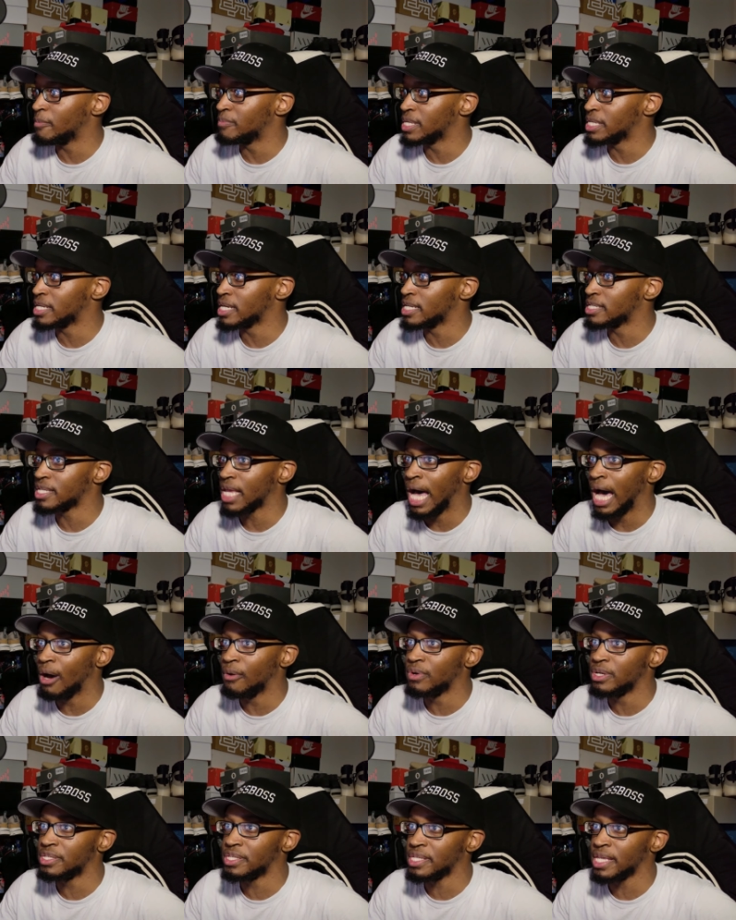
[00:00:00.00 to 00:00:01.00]
because I
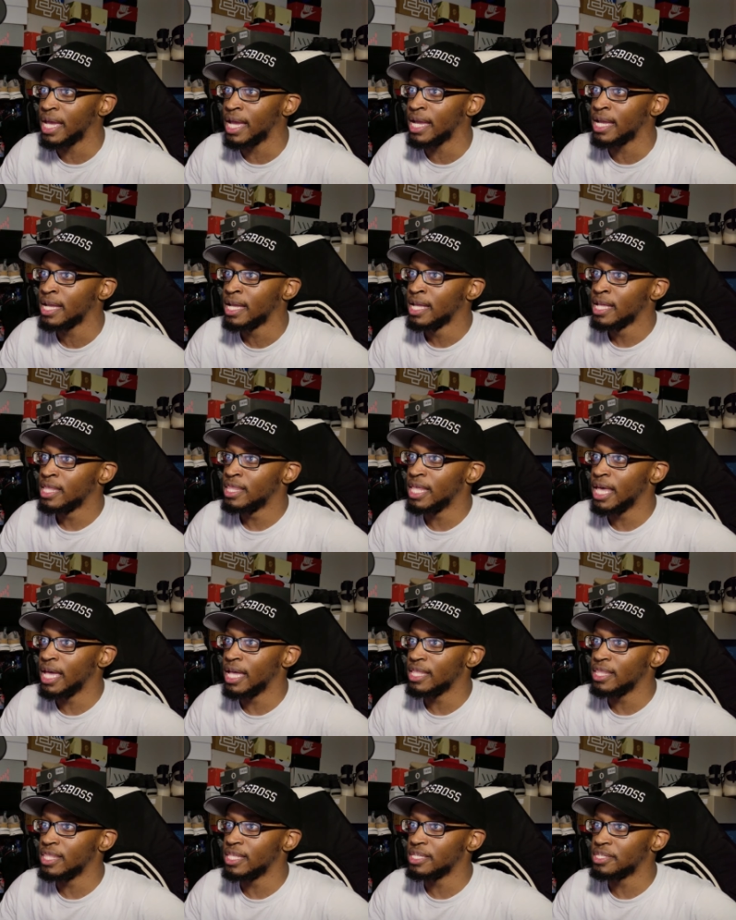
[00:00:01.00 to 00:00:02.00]
would say
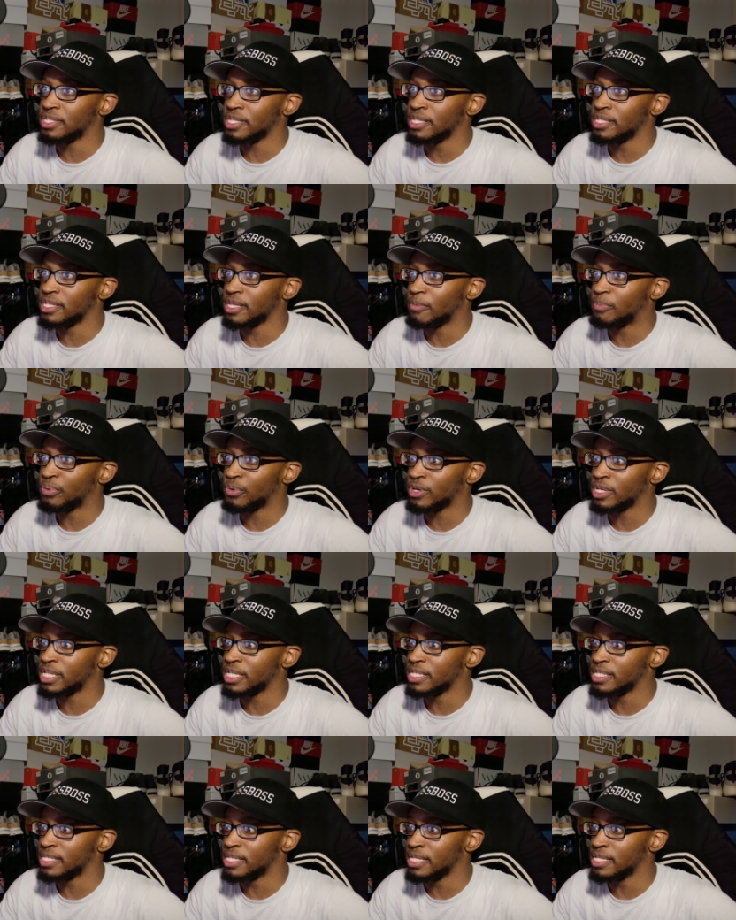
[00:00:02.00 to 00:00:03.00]
that this is a
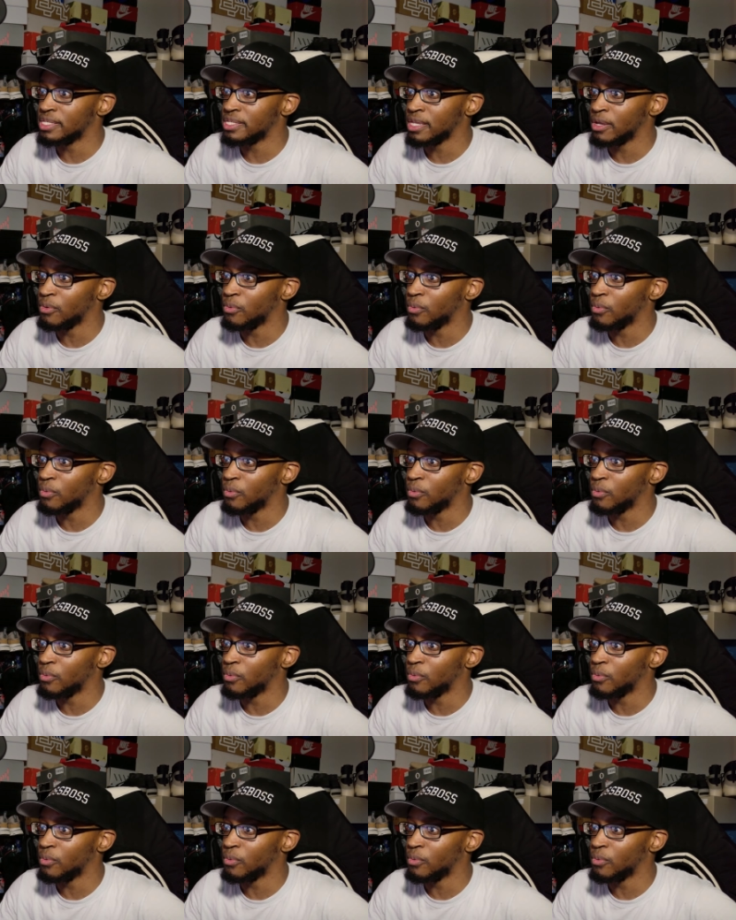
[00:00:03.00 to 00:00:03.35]
pretty decent